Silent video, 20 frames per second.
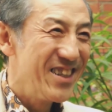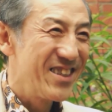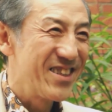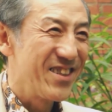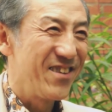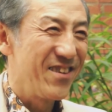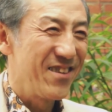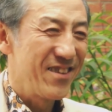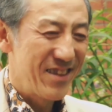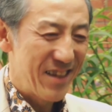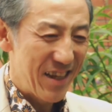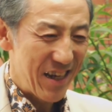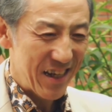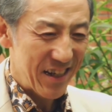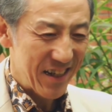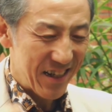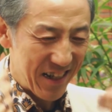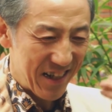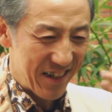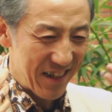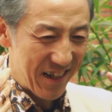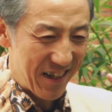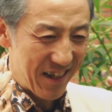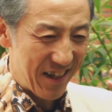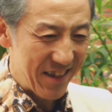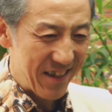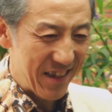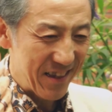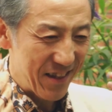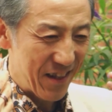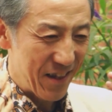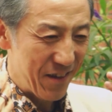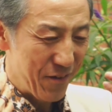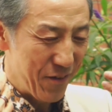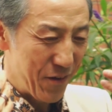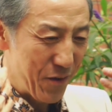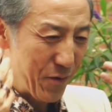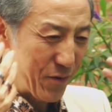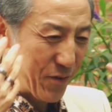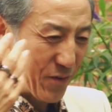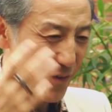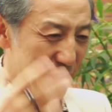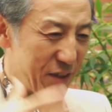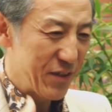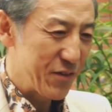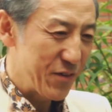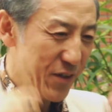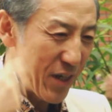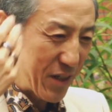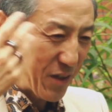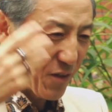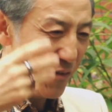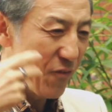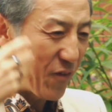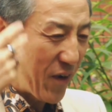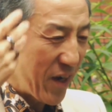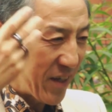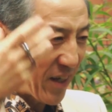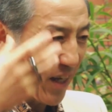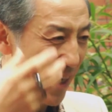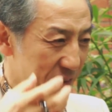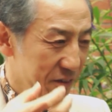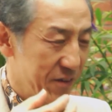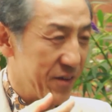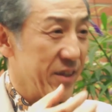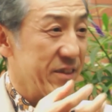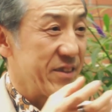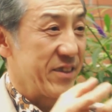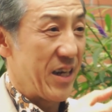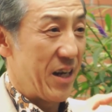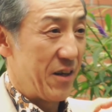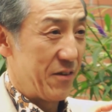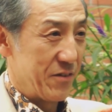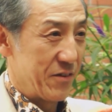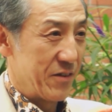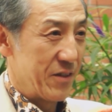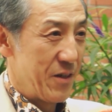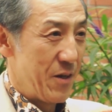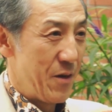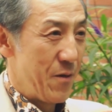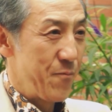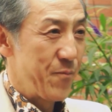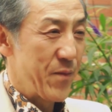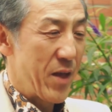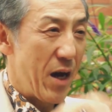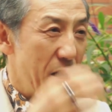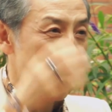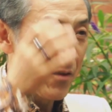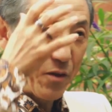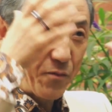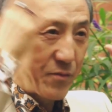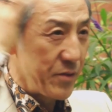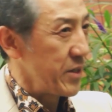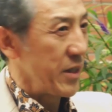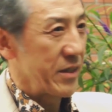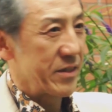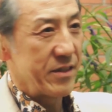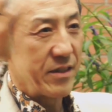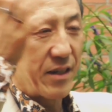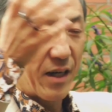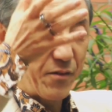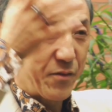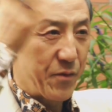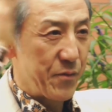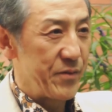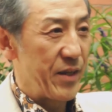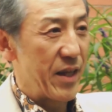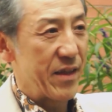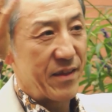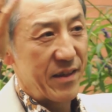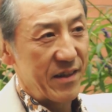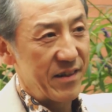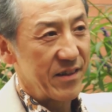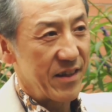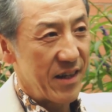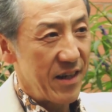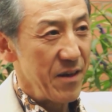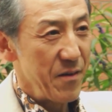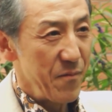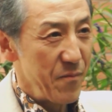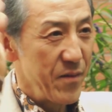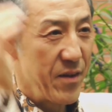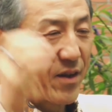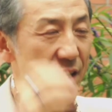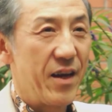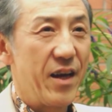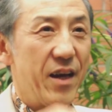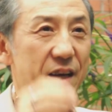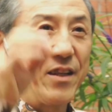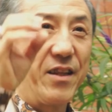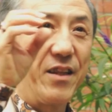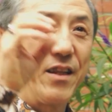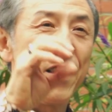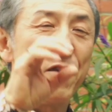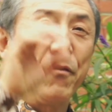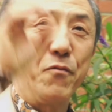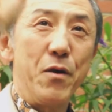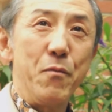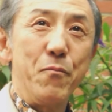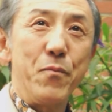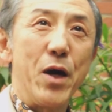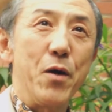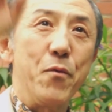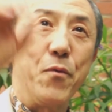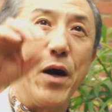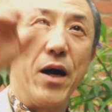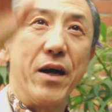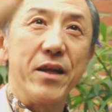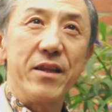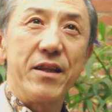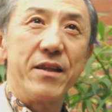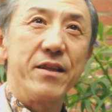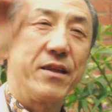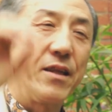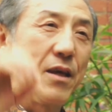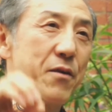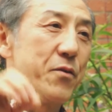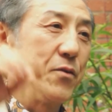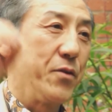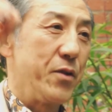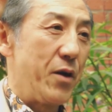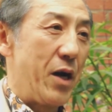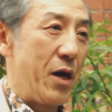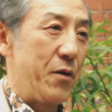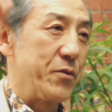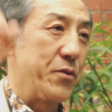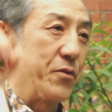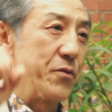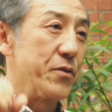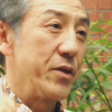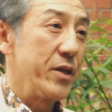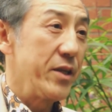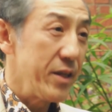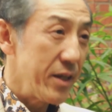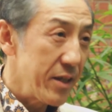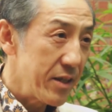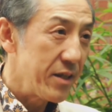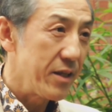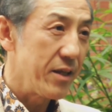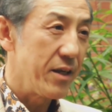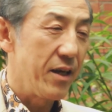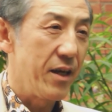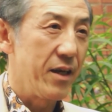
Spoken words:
So your student try to find out the sound out of nothing. Okay, and one by one they will know how to read it.